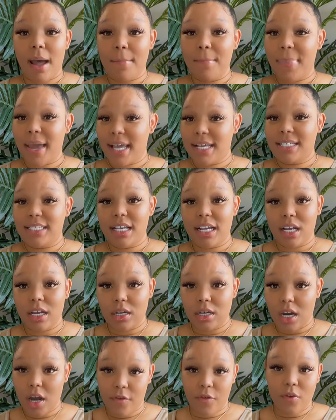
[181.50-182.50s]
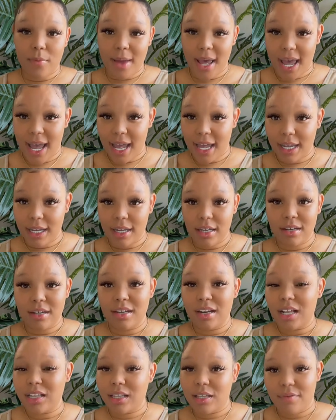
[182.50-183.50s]
a basic duffel bag,
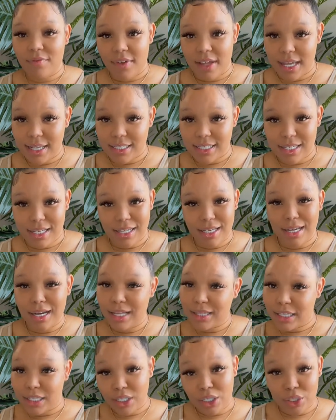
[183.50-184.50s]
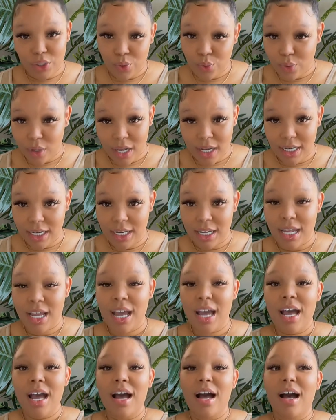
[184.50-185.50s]
nothing fancy, nothing cute, honey.
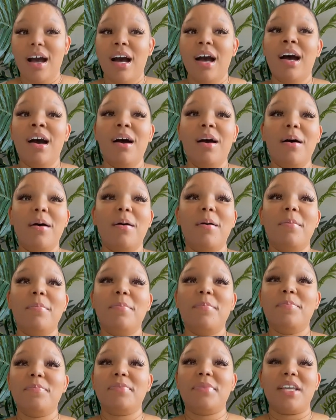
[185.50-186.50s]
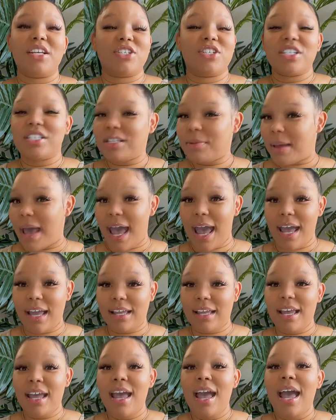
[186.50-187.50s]
It's just a
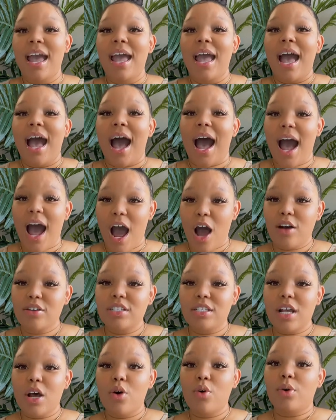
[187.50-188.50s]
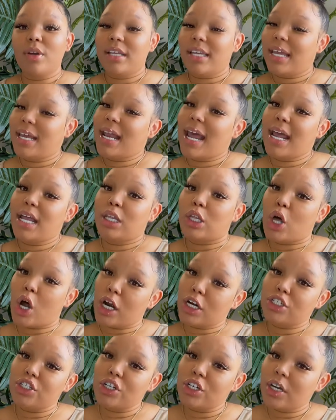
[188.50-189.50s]
bag. I also get a
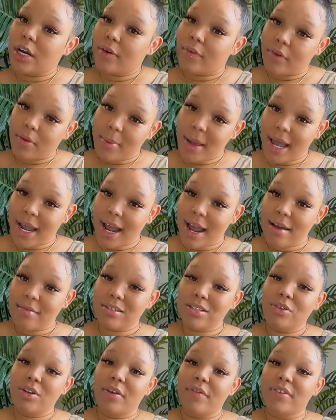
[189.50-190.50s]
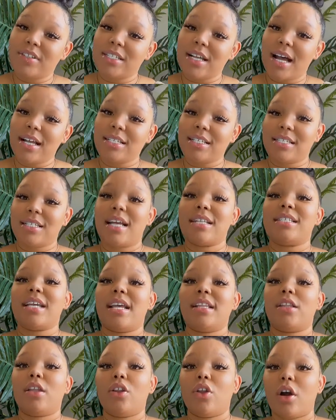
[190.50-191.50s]
larger duffel bag. I have 2 different sizes. I
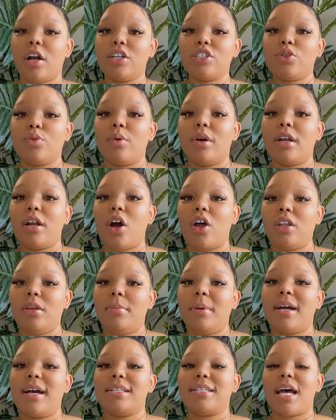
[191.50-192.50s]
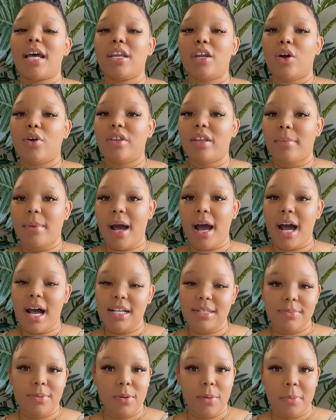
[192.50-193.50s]
take the larger one only because I know that my
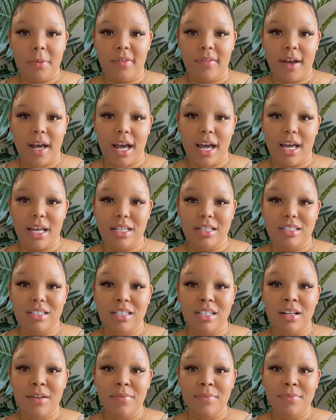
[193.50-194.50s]
hospital provides